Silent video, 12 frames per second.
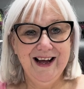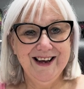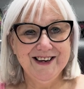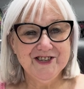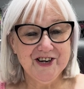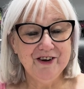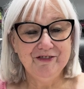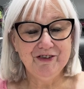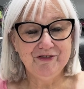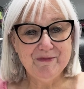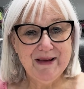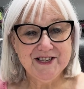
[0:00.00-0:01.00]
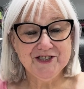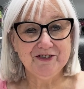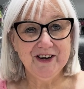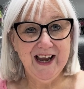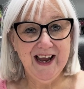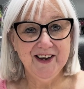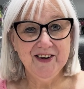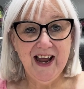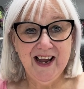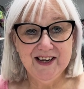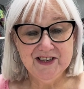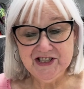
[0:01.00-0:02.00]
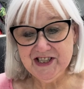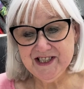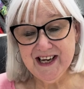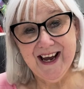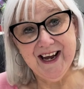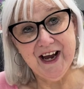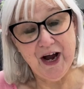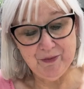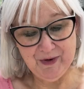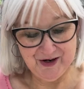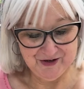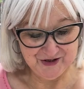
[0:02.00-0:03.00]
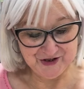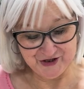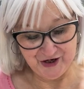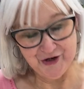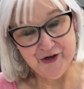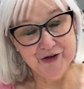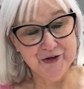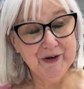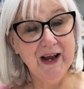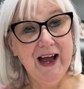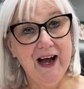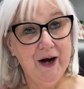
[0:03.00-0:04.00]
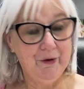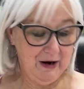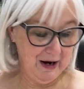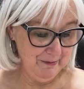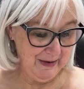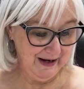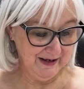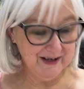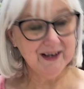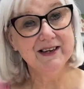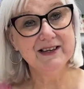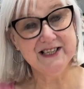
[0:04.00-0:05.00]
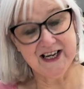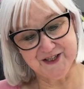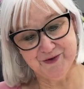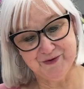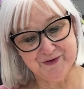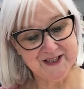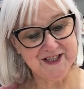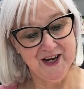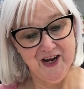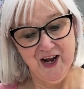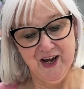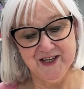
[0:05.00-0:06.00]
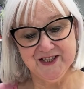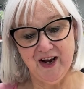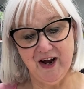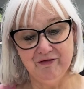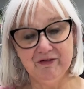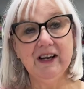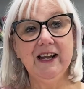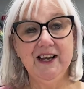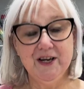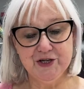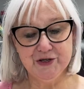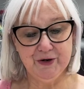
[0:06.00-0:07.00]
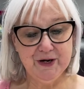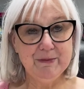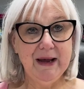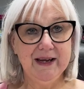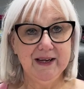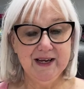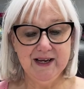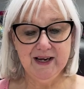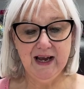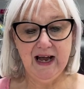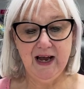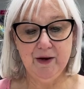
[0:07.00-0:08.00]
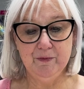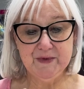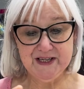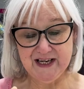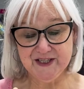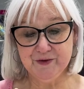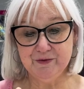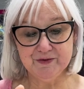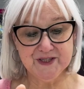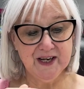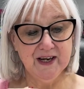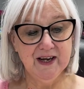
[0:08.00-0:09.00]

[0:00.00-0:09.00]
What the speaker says: Hi, Jennifer from Aster Anne, and today I'm going to show you how I make tassels. So I've really enjoyed making tassels,